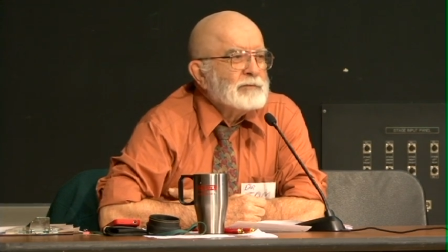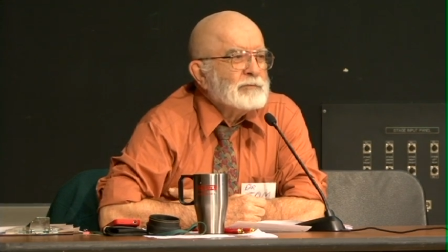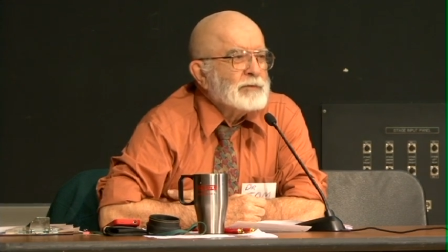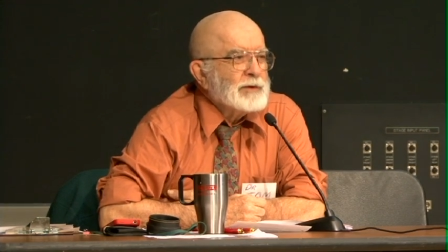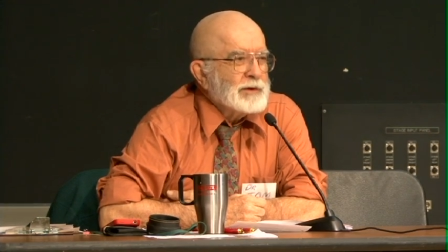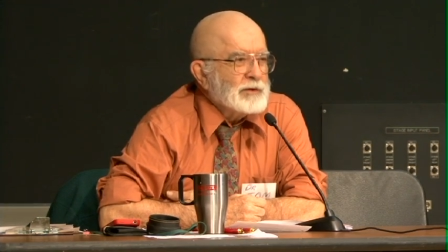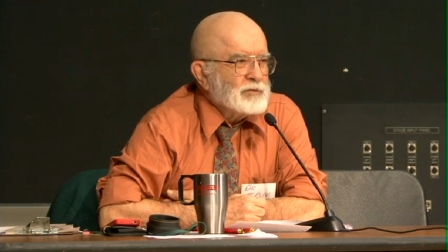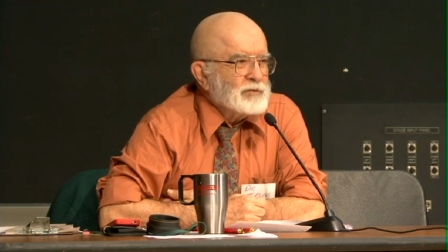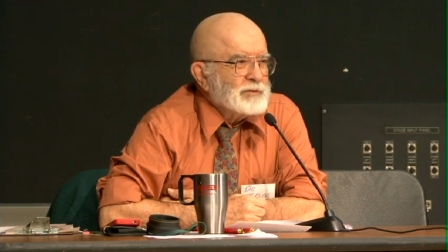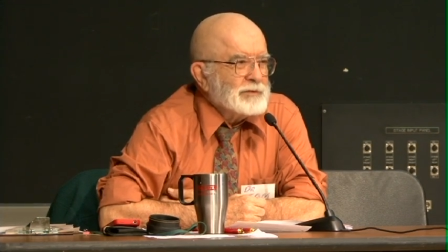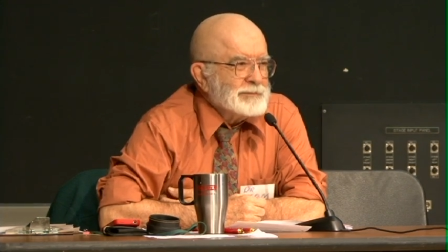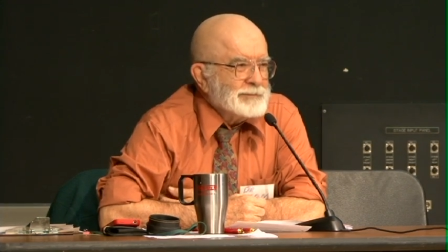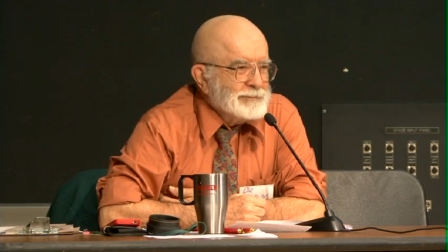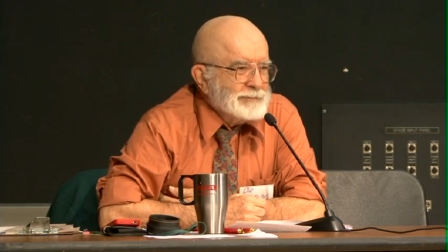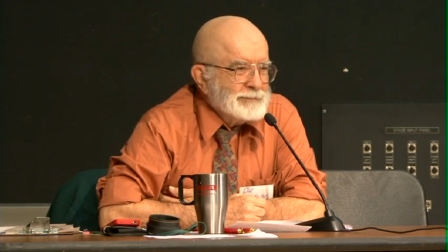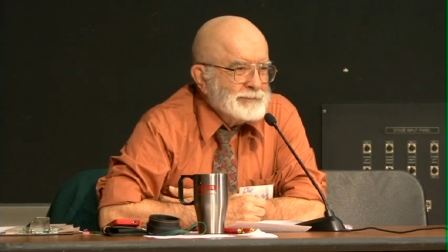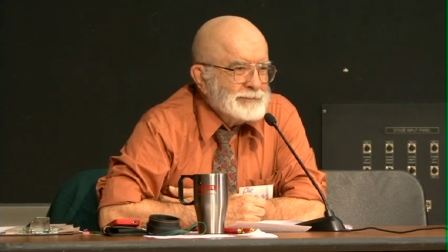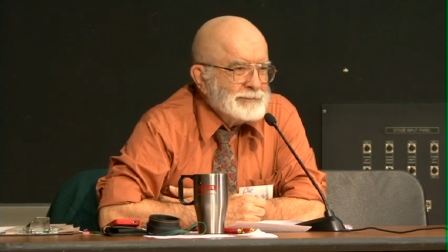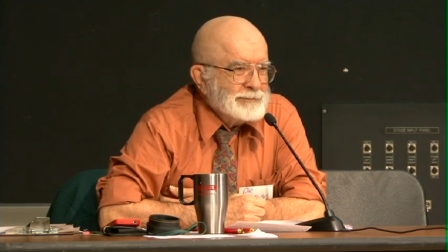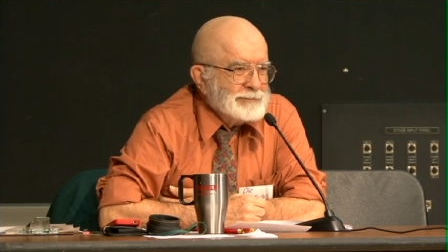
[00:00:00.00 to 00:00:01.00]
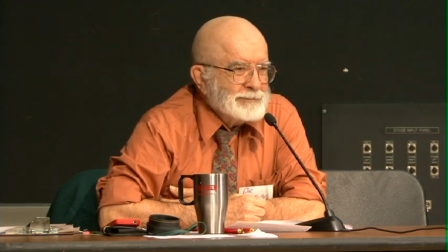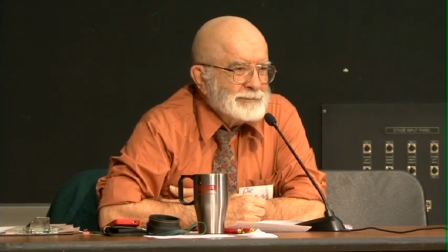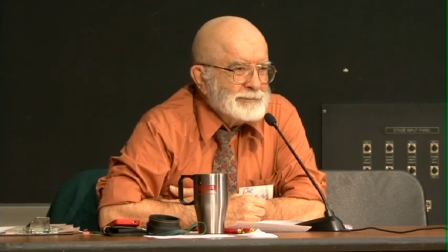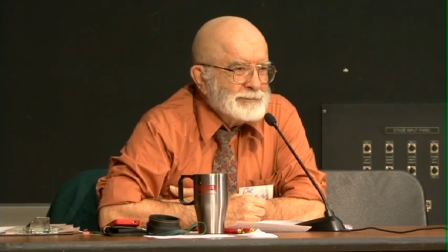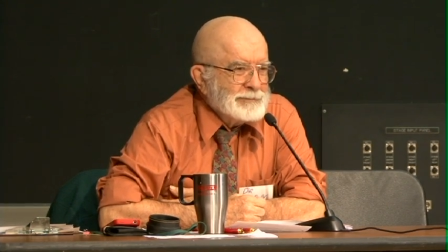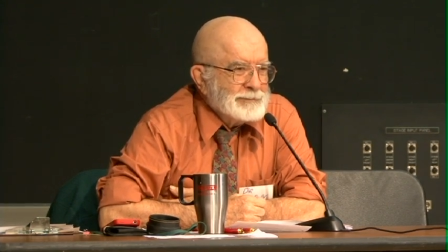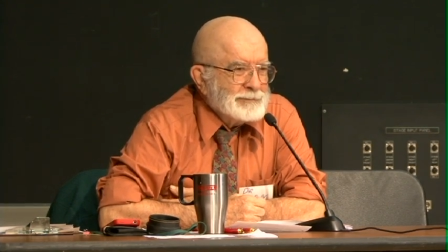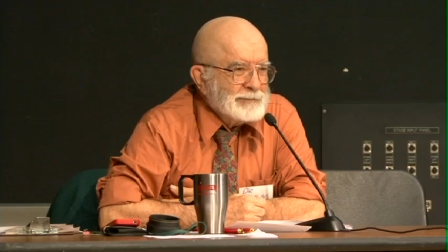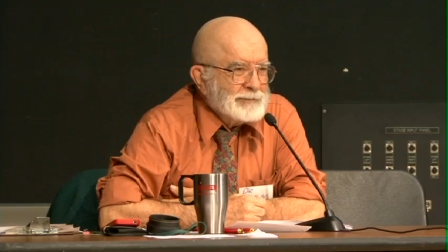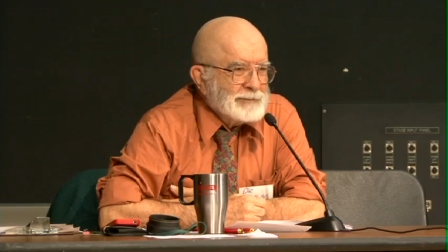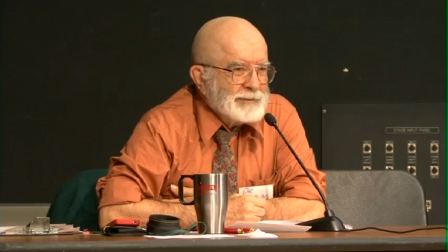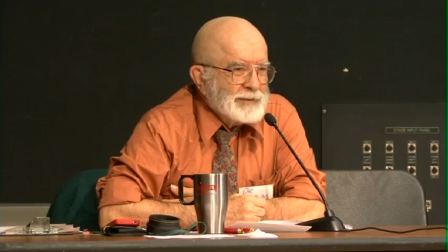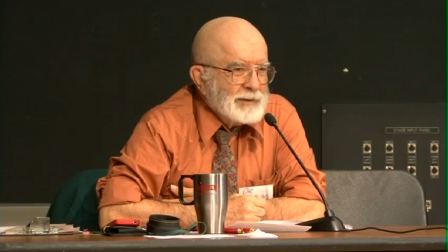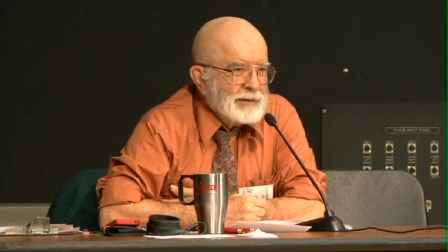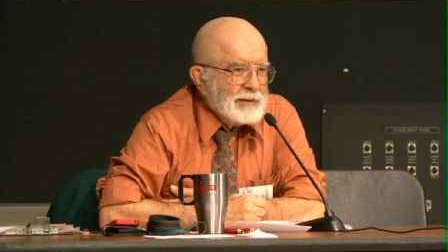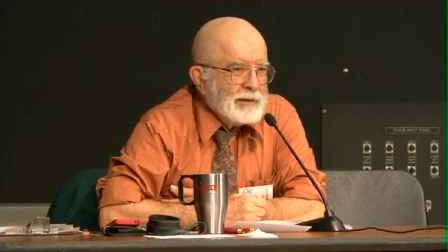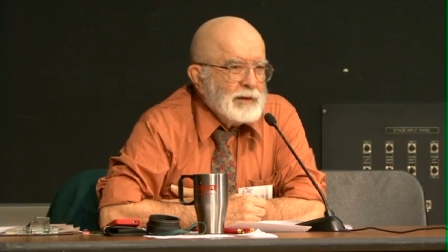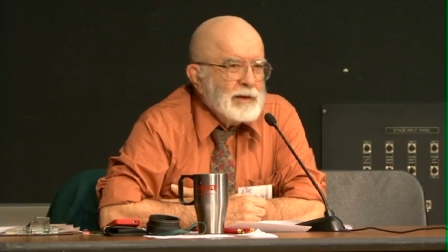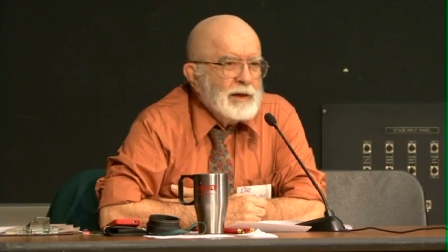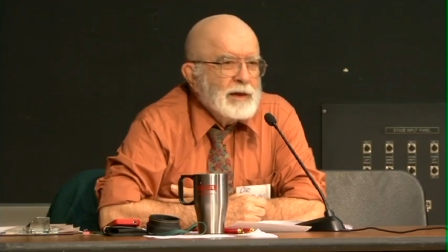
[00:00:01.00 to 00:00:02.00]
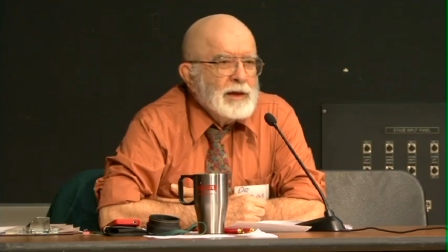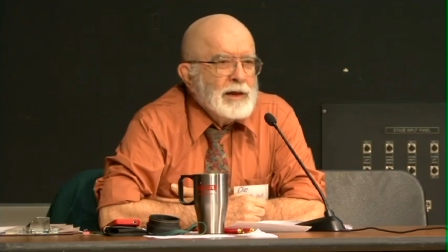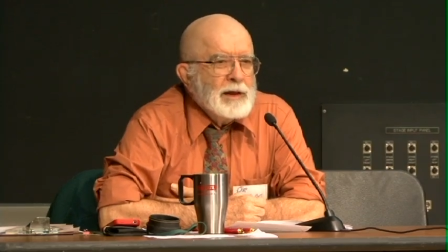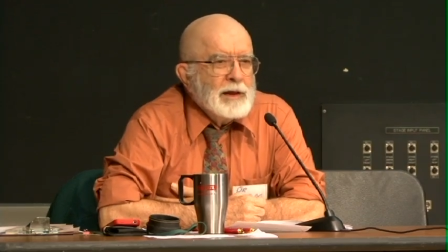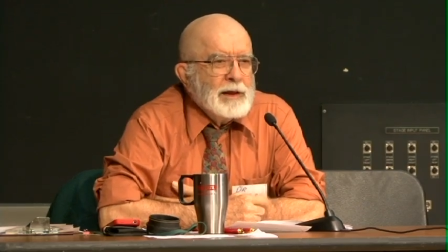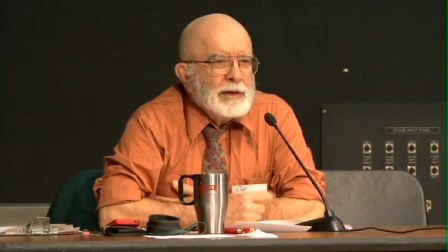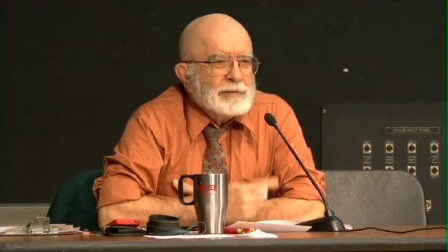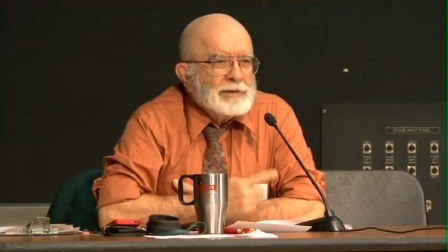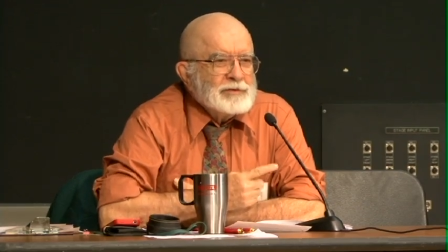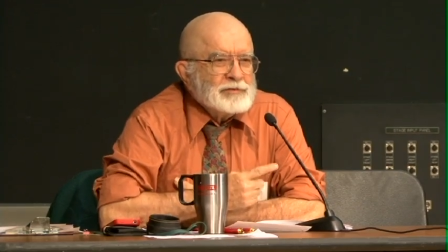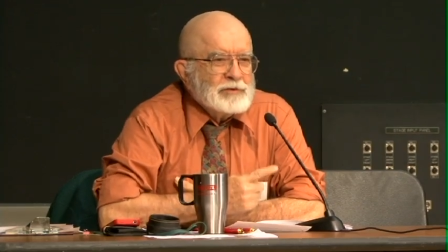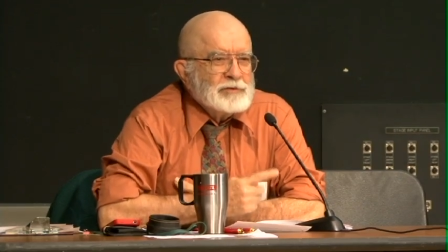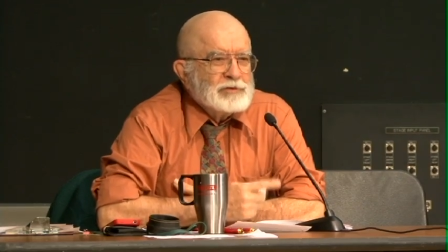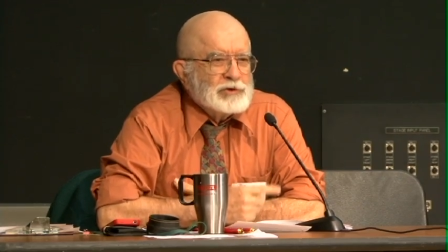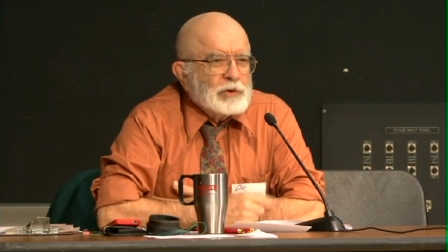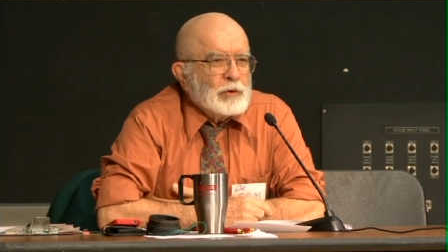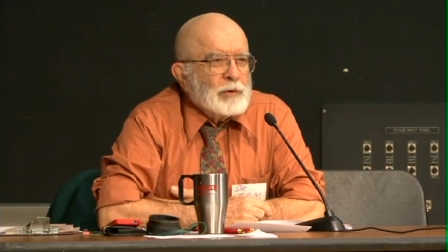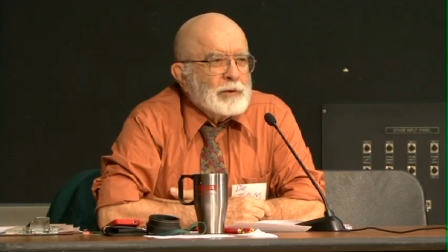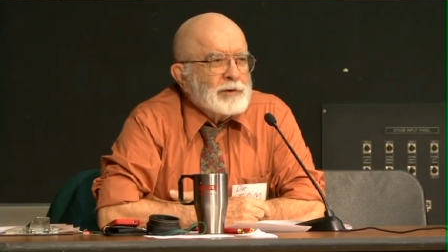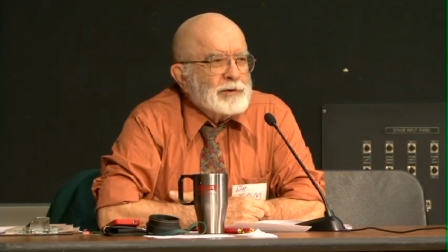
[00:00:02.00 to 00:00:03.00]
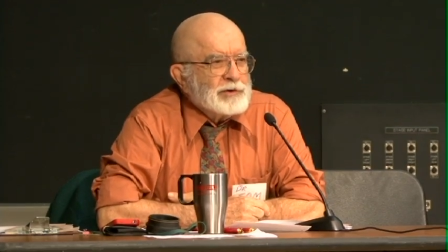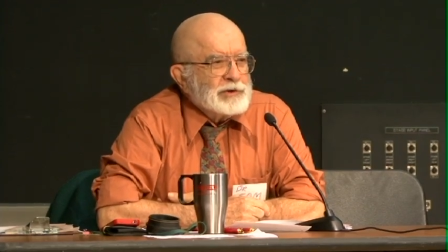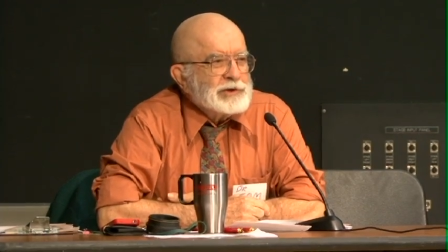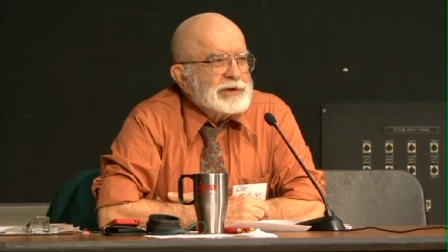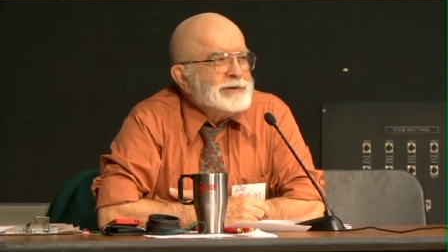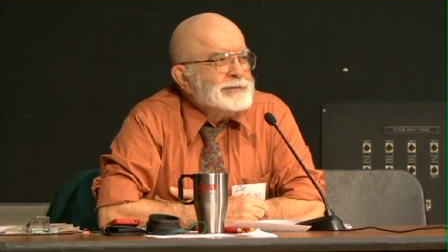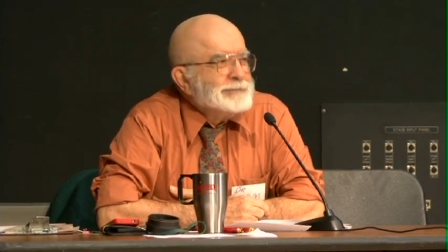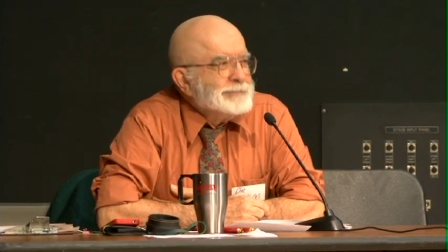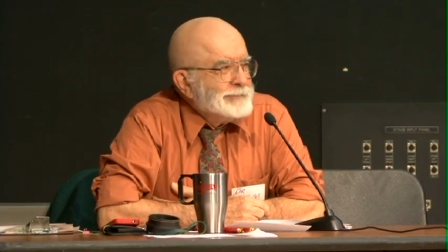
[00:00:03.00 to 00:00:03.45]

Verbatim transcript: face. Shit, yeah. This is George.